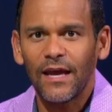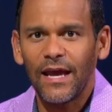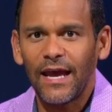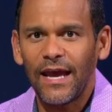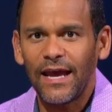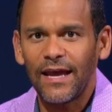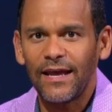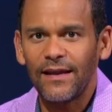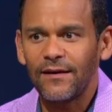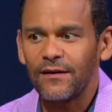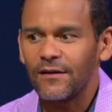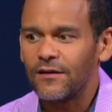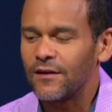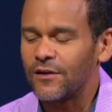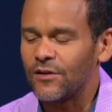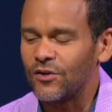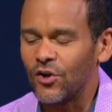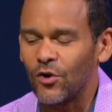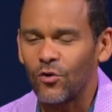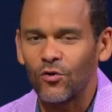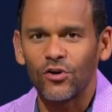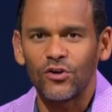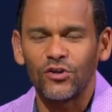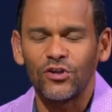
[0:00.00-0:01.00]
And the
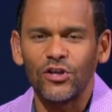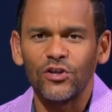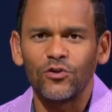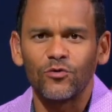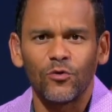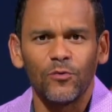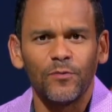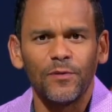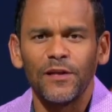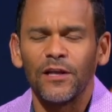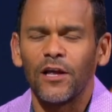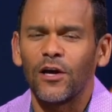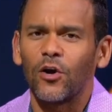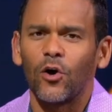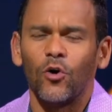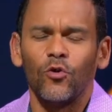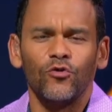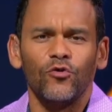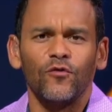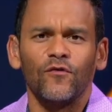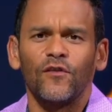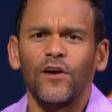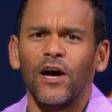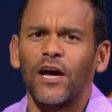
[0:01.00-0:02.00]
yoga teacher would be like, oh,
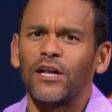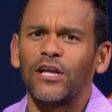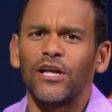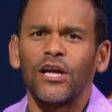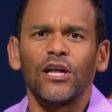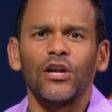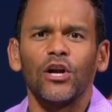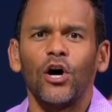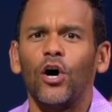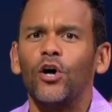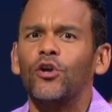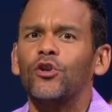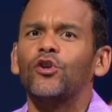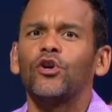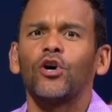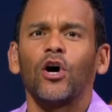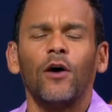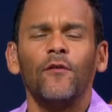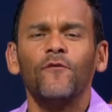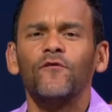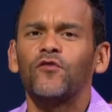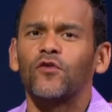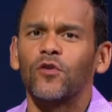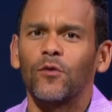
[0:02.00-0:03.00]
you've got to get
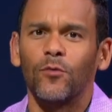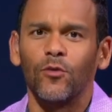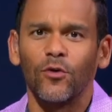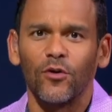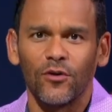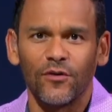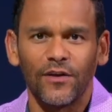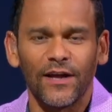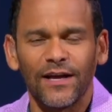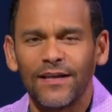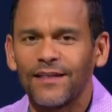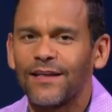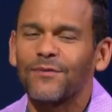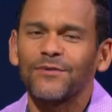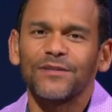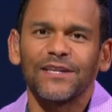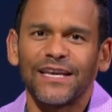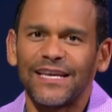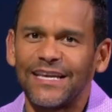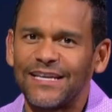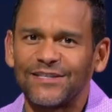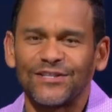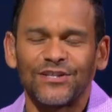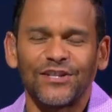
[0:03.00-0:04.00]
uncomfortable. That was
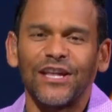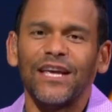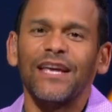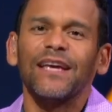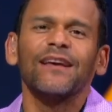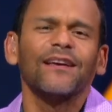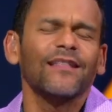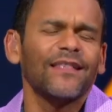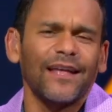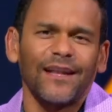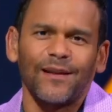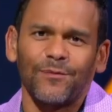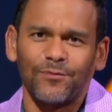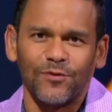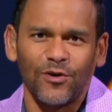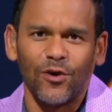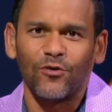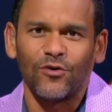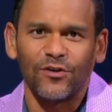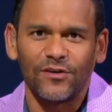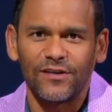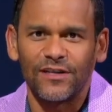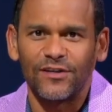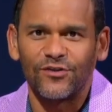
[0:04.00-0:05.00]
like his thing. A lot of
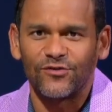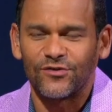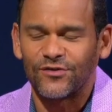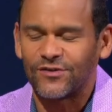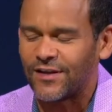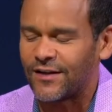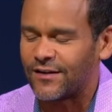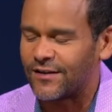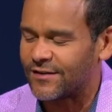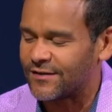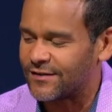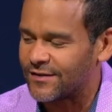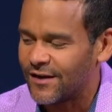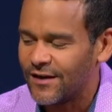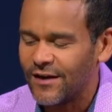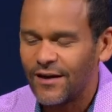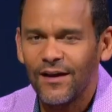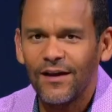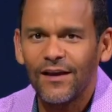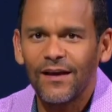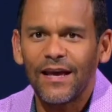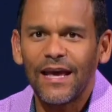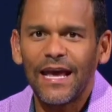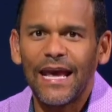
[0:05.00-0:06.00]
yoga teachers say this.
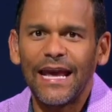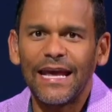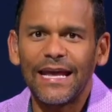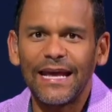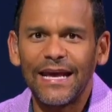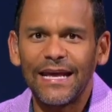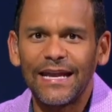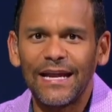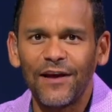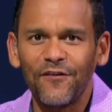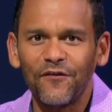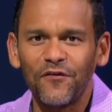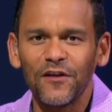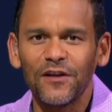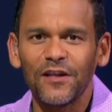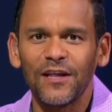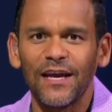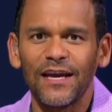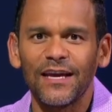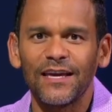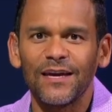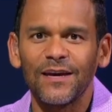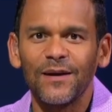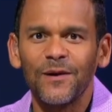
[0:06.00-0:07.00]
And I feel
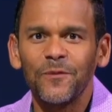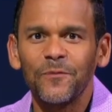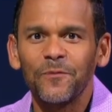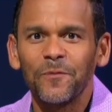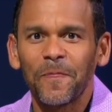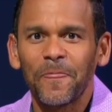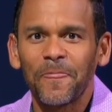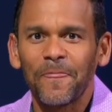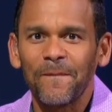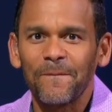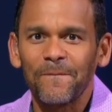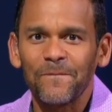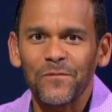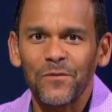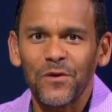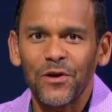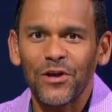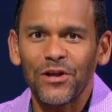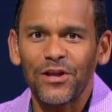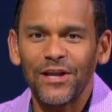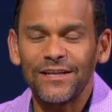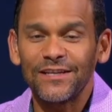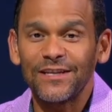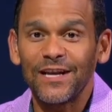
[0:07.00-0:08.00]
like
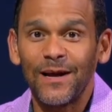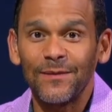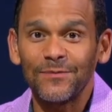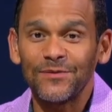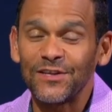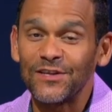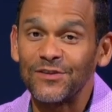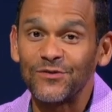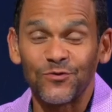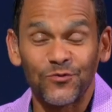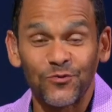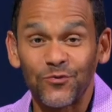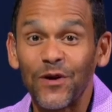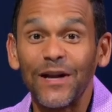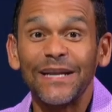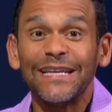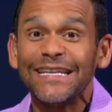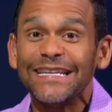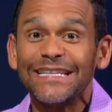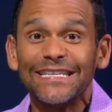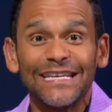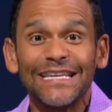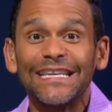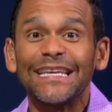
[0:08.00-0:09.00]
Klay Thompson's
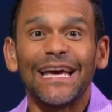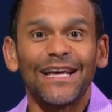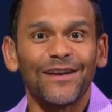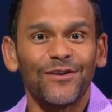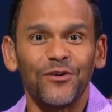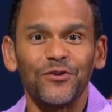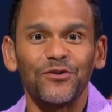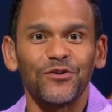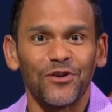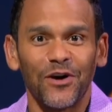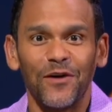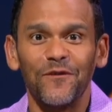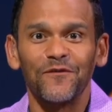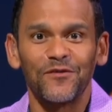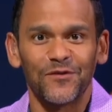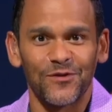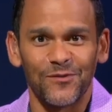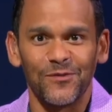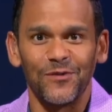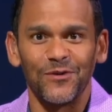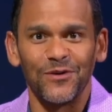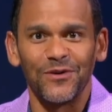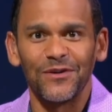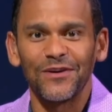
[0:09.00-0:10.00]
ready to get
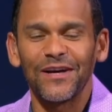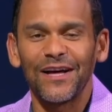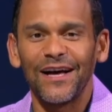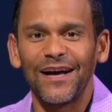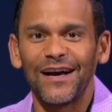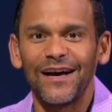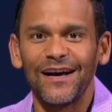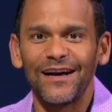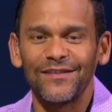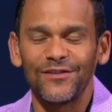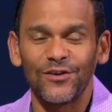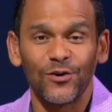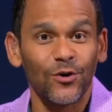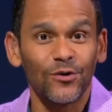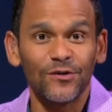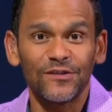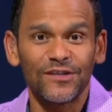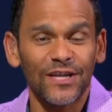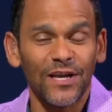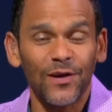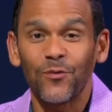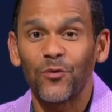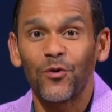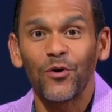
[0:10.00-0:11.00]
uncomfortable. The Golden
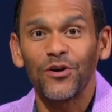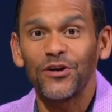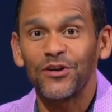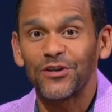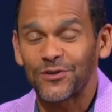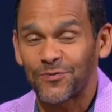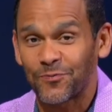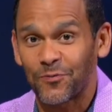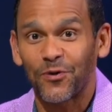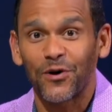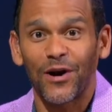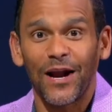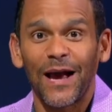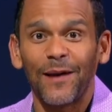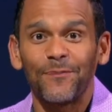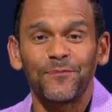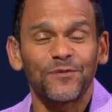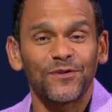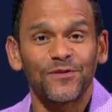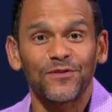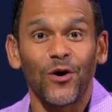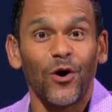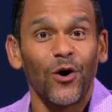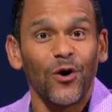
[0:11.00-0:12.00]
State Warriors
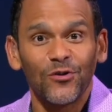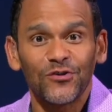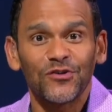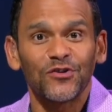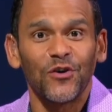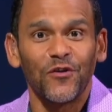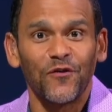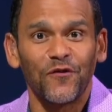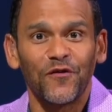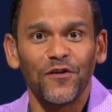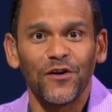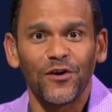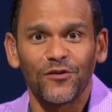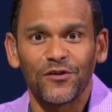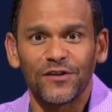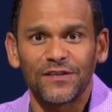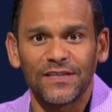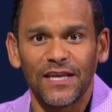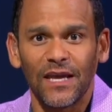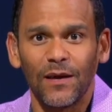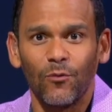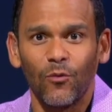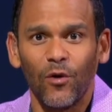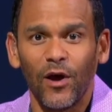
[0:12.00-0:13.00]
perhaps also feel the
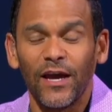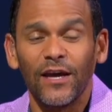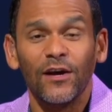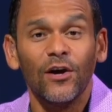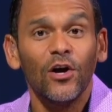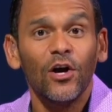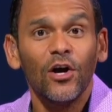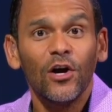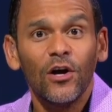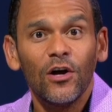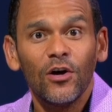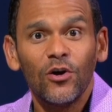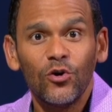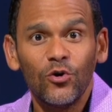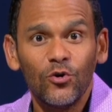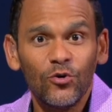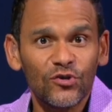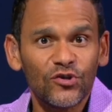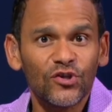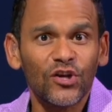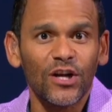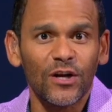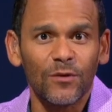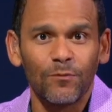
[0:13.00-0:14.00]
same way.
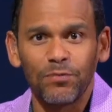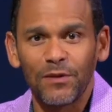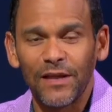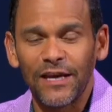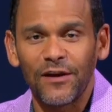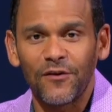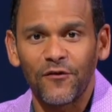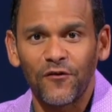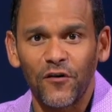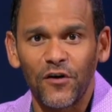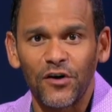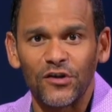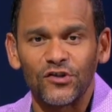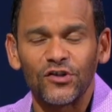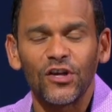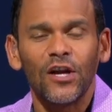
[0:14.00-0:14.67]
Who's going to blink first?